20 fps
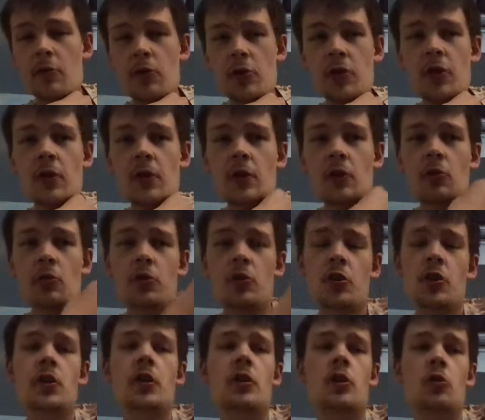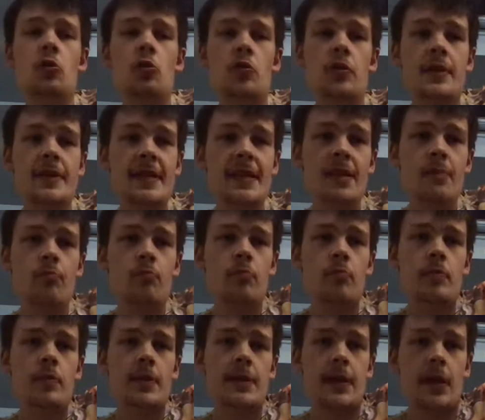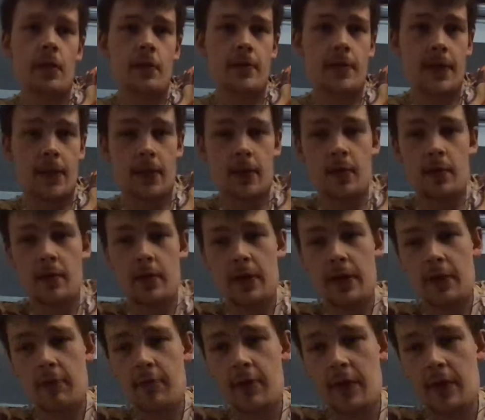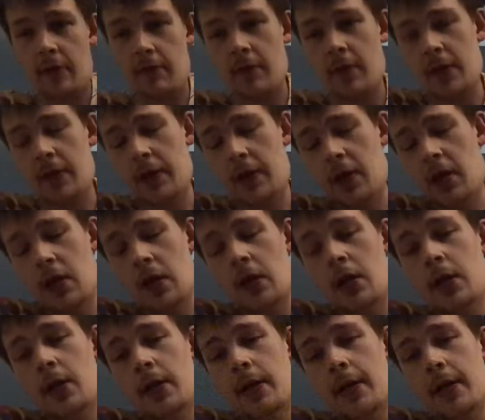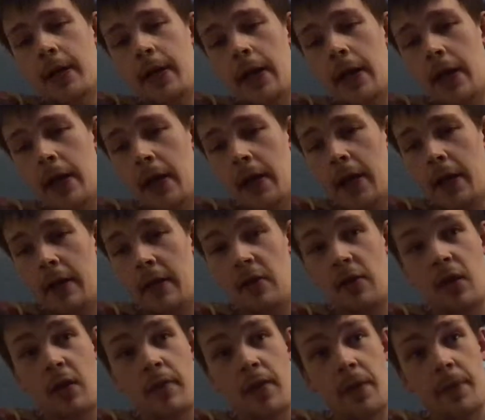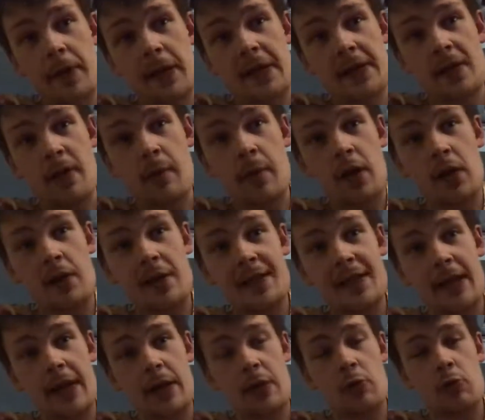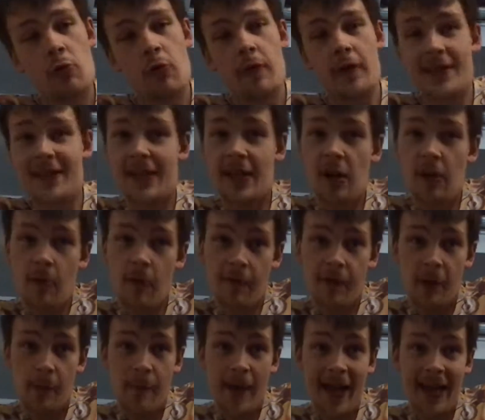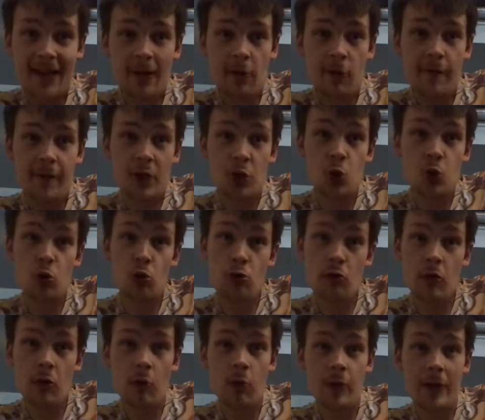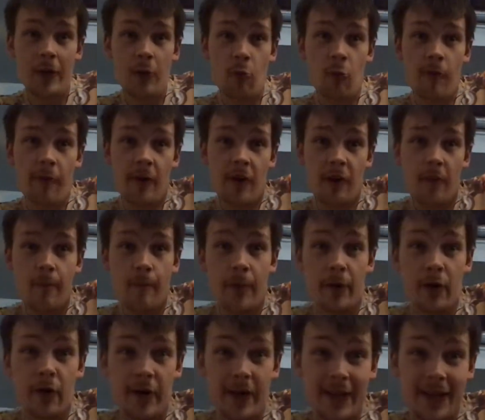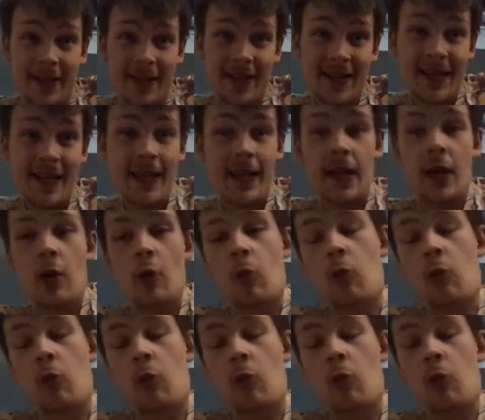They're looking a good team, Celtic. They really are. They're coming up against Kilmarnock side, who obviously come off the back of a 2-0 win over Hibernian,